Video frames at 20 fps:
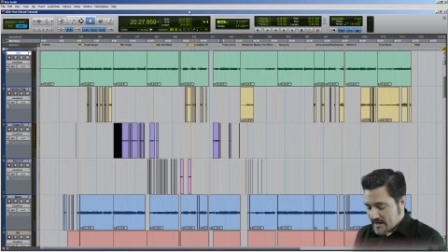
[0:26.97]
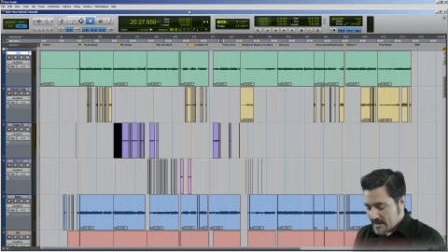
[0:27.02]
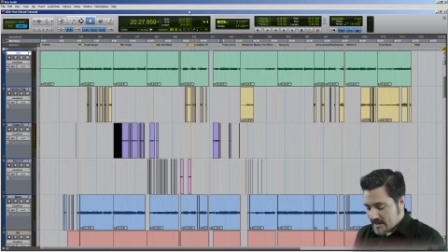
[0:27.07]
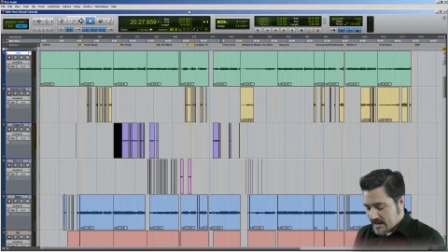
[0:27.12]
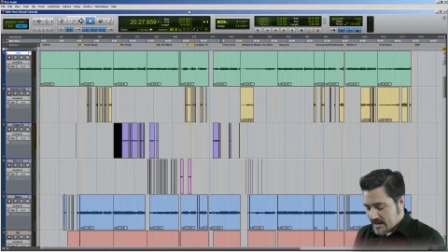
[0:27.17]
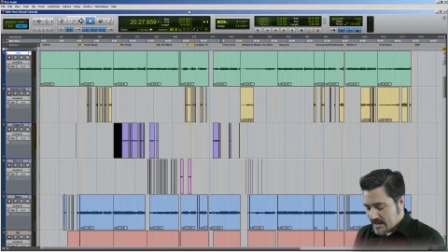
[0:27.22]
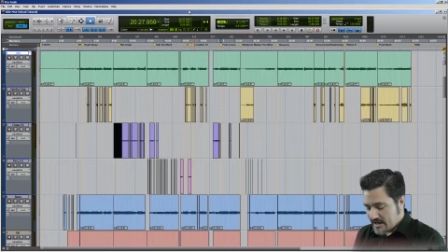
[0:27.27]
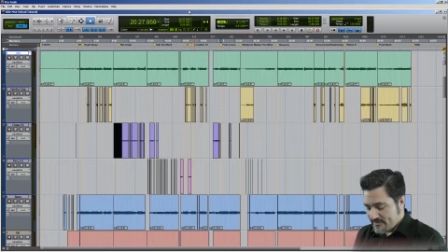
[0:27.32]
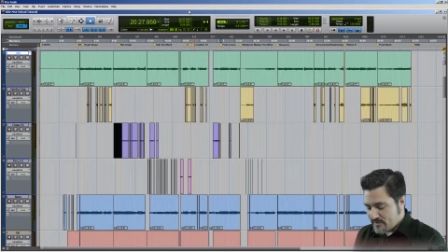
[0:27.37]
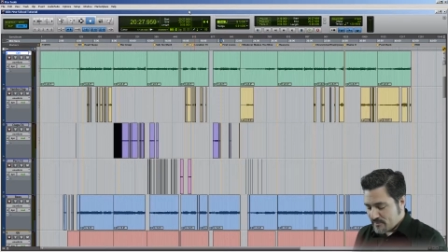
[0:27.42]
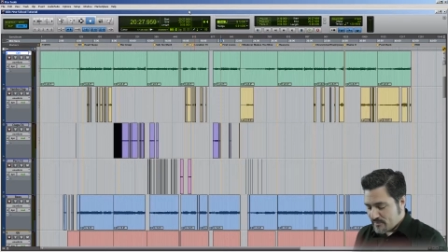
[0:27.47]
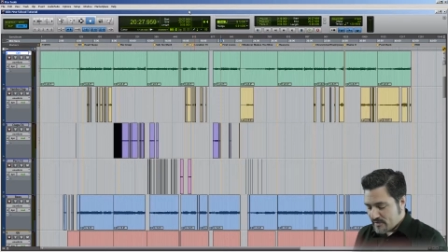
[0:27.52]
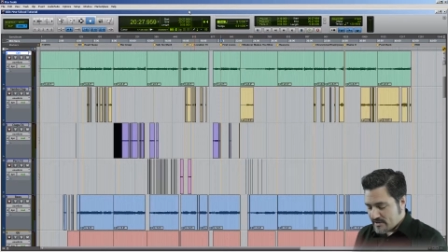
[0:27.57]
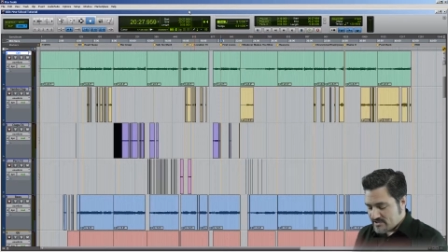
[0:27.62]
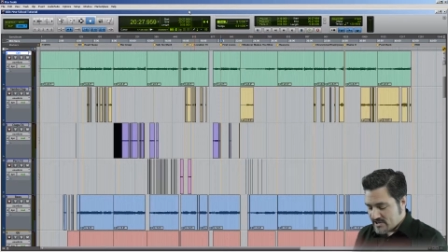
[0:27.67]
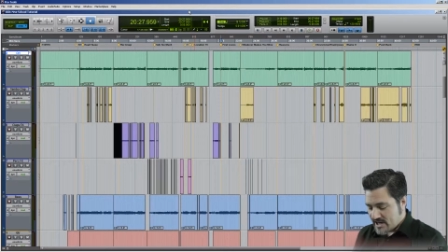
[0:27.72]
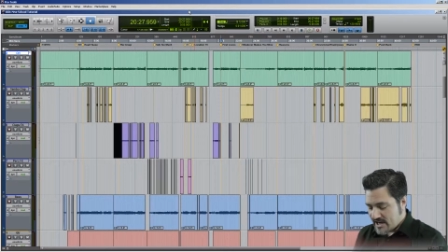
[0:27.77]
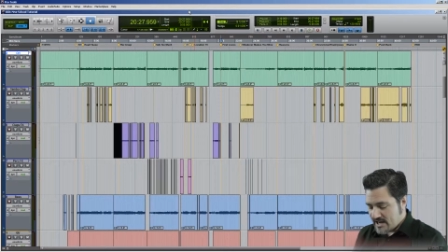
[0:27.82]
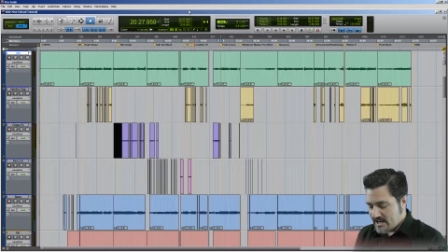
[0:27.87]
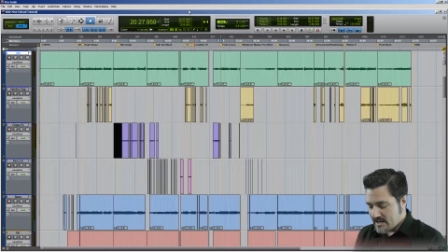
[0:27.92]
Uh, if you
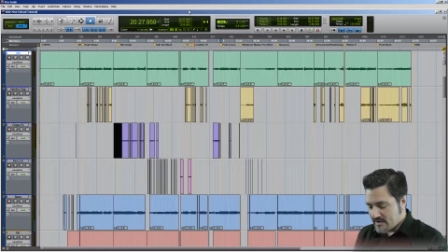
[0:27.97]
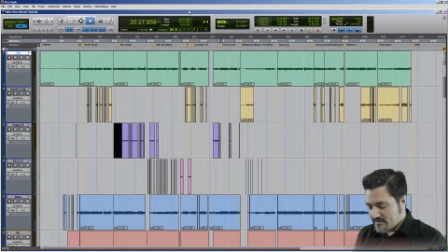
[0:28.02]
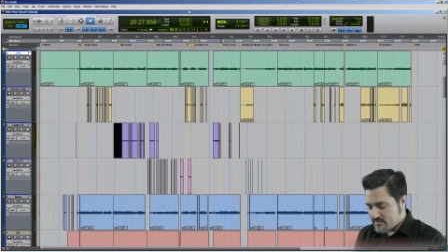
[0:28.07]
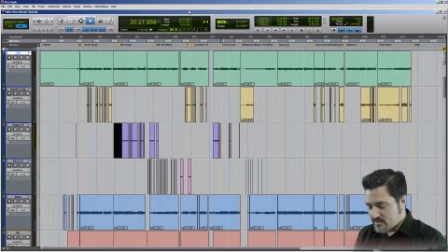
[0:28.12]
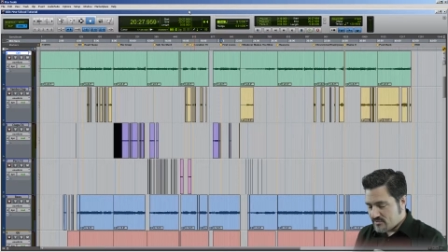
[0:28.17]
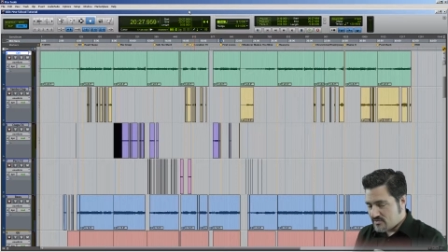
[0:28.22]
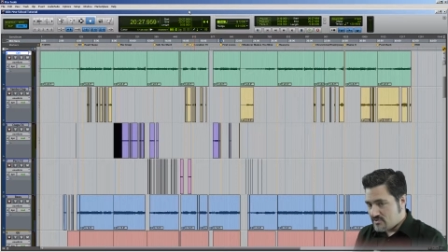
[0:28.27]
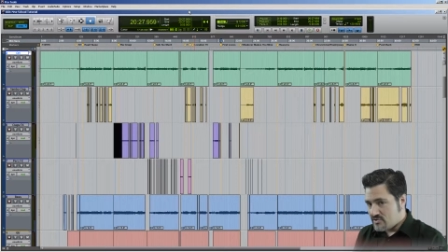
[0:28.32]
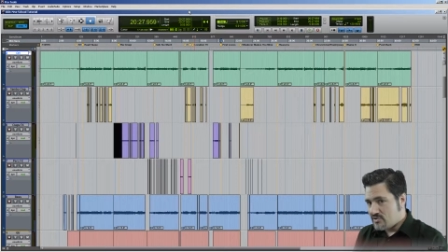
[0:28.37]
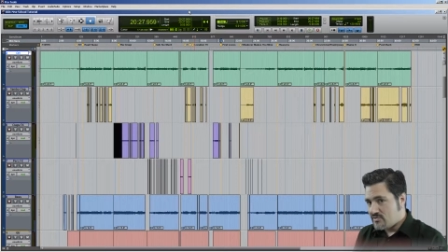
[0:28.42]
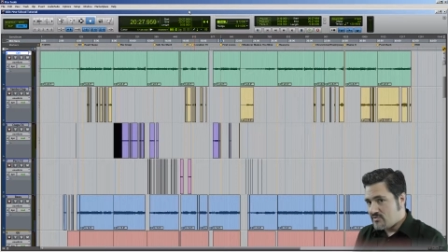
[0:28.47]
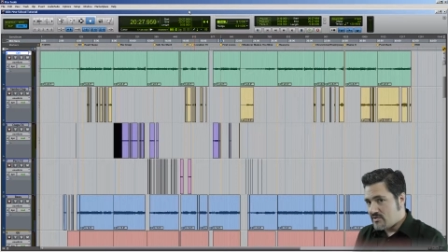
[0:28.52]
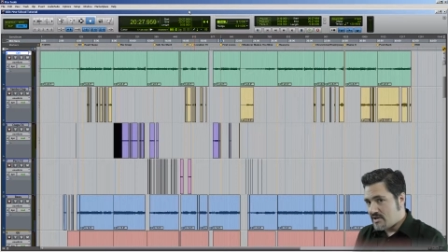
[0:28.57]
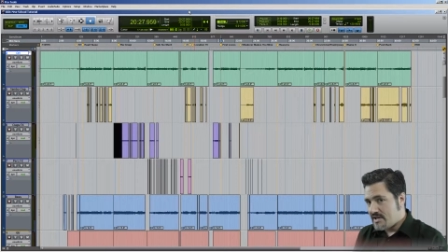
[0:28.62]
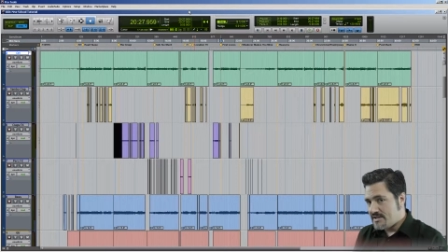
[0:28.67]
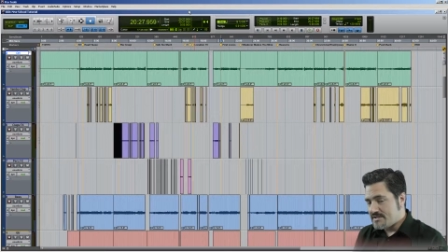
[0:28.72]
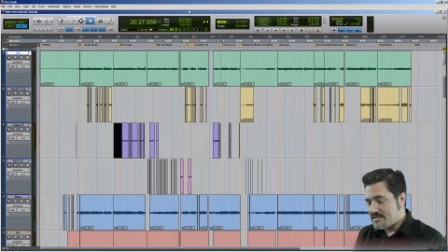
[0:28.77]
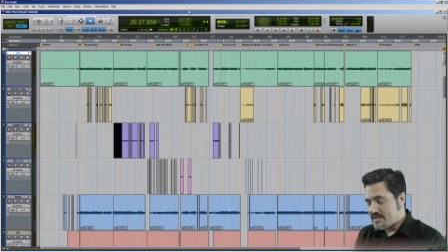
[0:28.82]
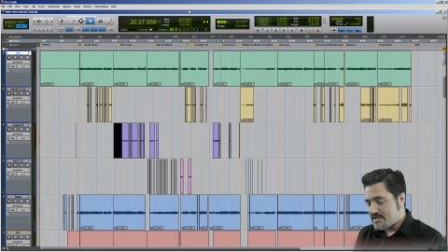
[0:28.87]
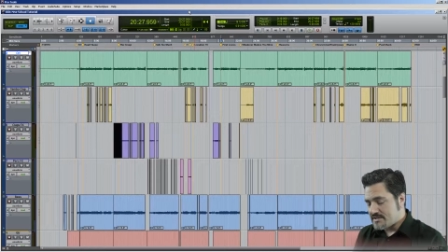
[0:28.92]
press any of those two
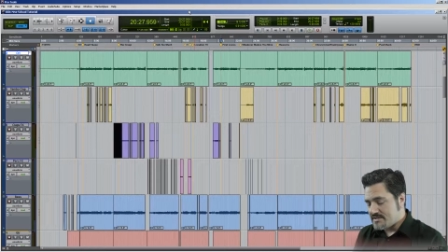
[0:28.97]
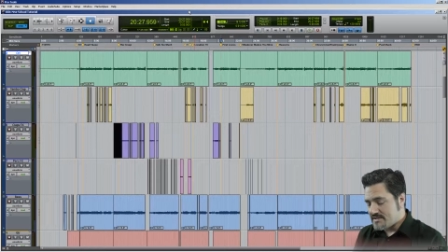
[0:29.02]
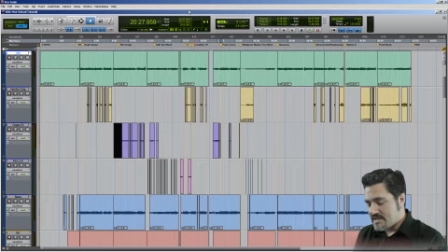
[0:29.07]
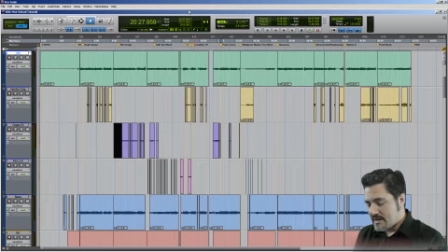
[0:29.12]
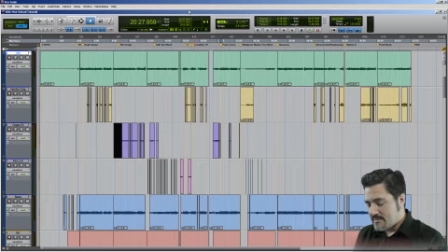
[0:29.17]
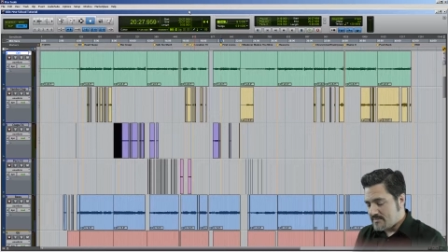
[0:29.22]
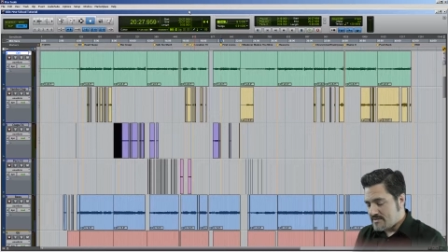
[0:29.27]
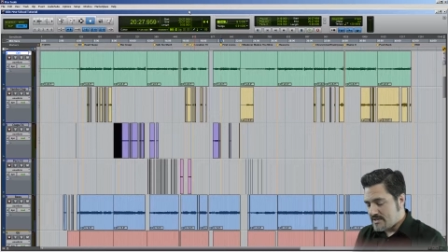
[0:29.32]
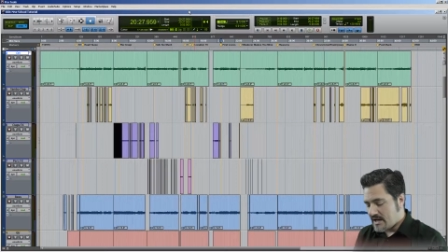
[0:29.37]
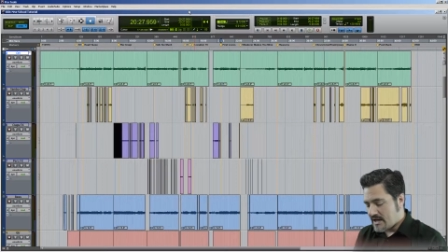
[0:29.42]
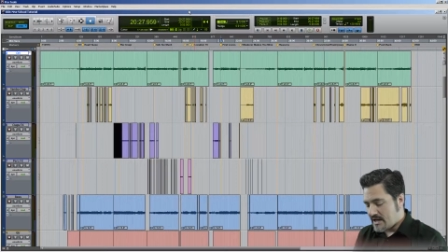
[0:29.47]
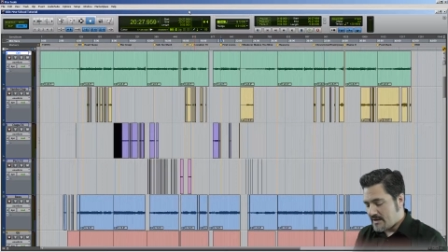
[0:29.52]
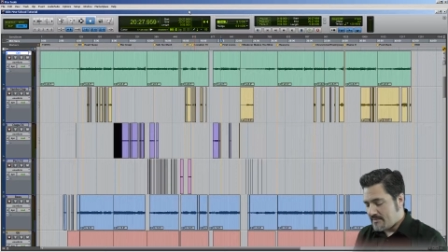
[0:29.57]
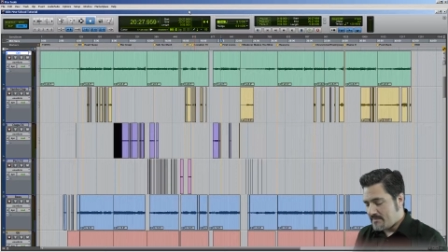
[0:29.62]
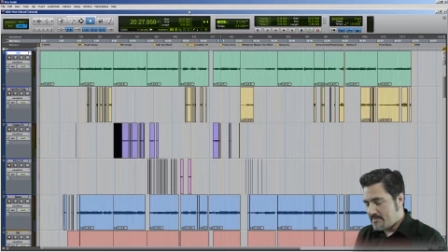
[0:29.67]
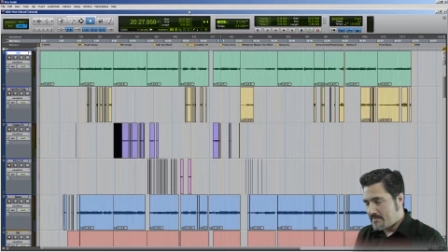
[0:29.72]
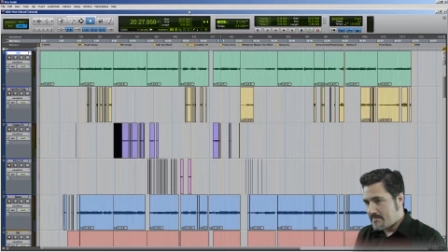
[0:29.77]
keys at the same time,